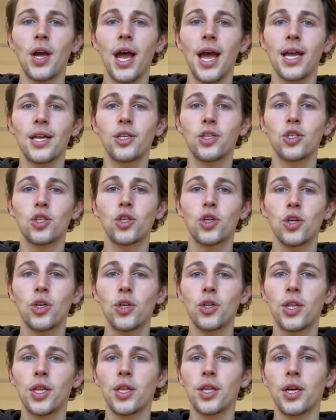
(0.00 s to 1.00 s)

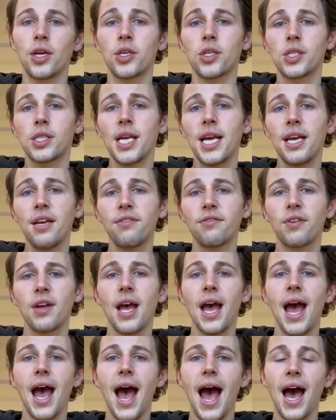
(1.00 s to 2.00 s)
ensured that they're safe
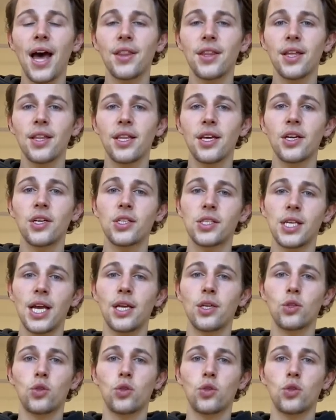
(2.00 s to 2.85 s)
and that they're sent